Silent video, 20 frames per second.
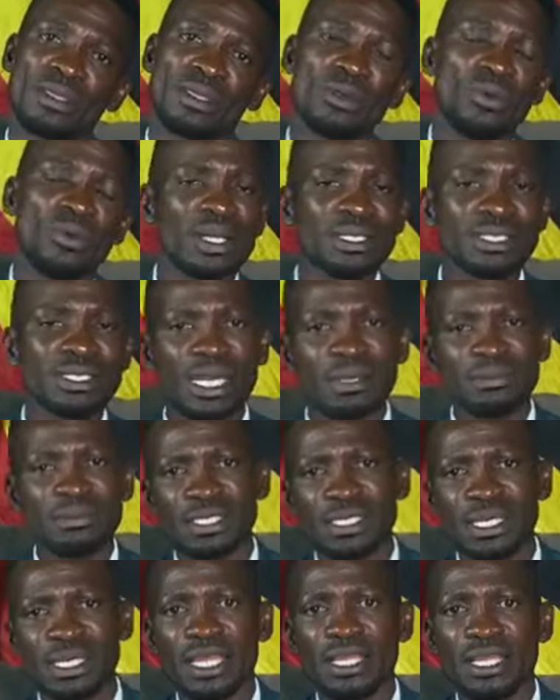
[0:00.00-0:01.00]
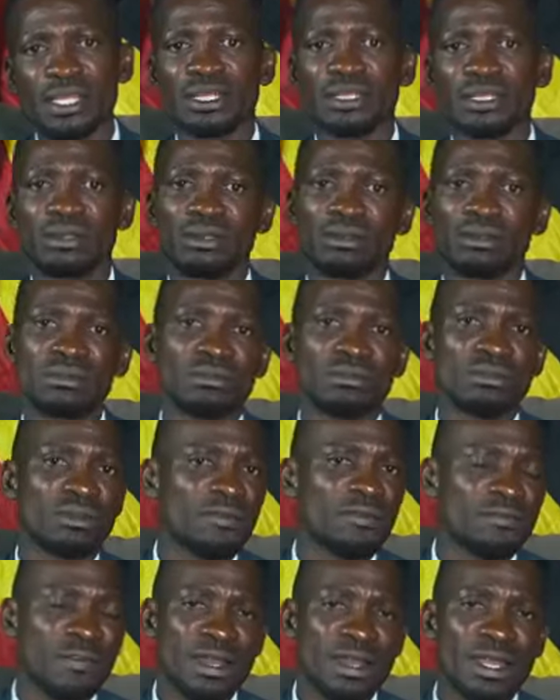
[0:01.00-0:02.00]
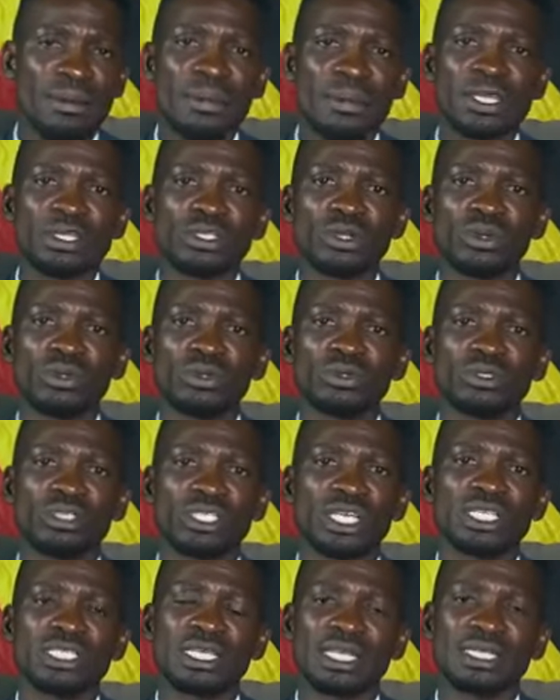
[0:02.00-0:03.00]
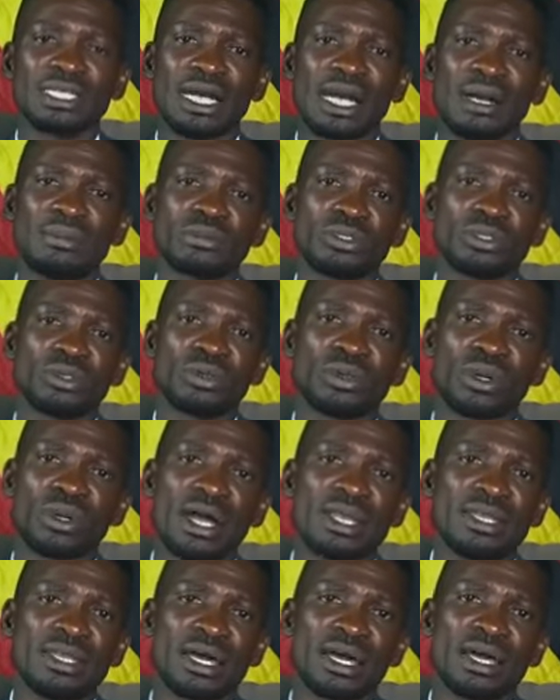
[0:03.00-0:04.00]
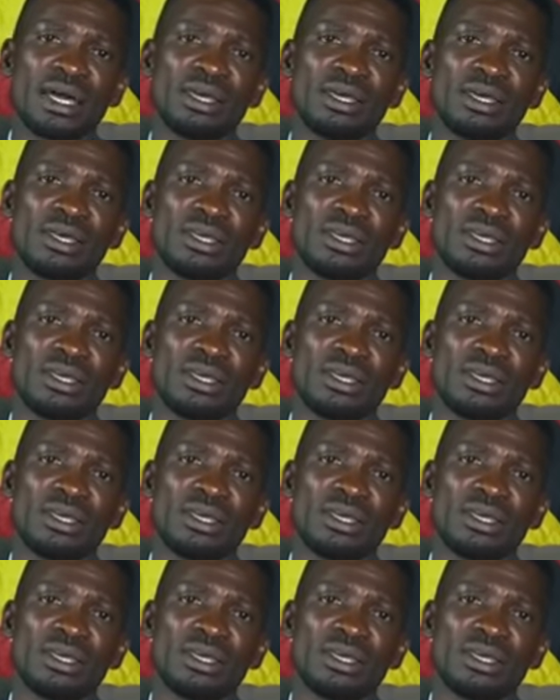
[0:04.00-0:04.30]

You one time said a fundamental change had come to Uganda.